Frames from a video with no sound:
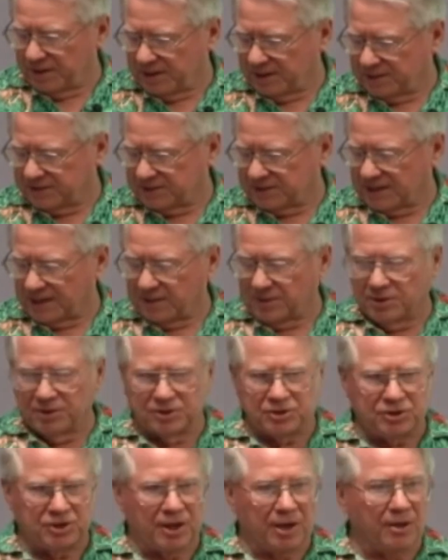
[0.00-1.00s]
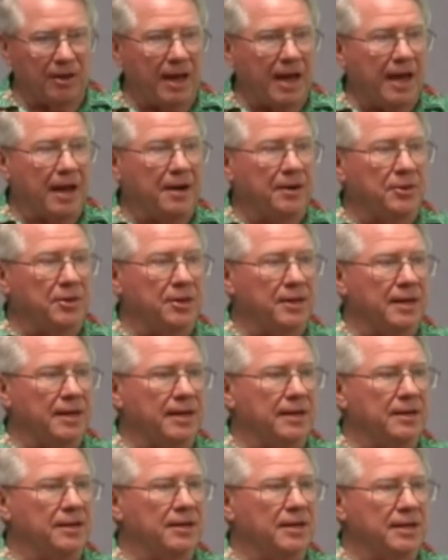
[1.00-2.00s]
it inside this shell, and
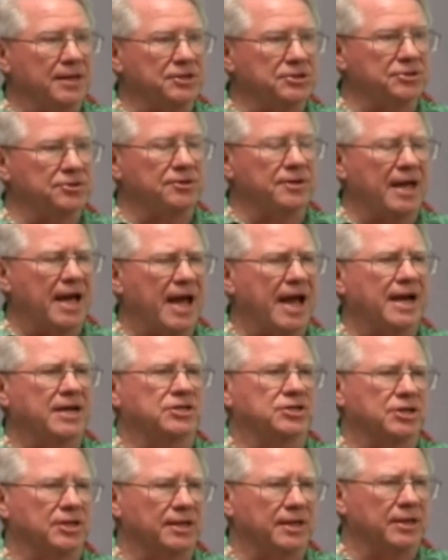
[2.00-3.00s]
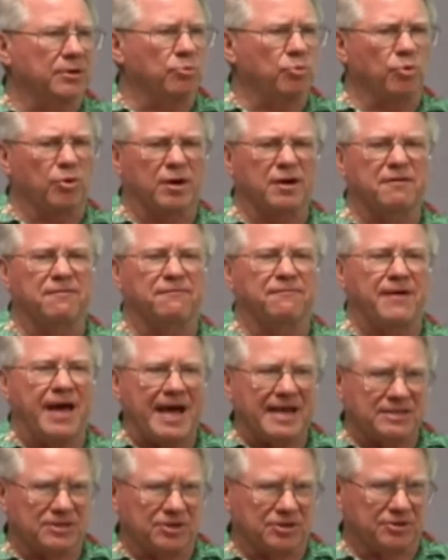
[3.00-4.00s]
the lizard actually worked
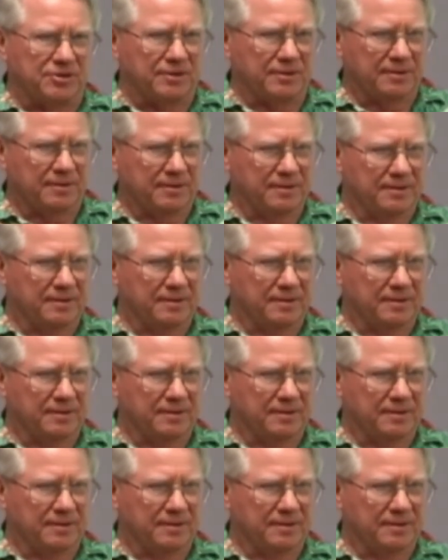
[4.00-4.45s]
faster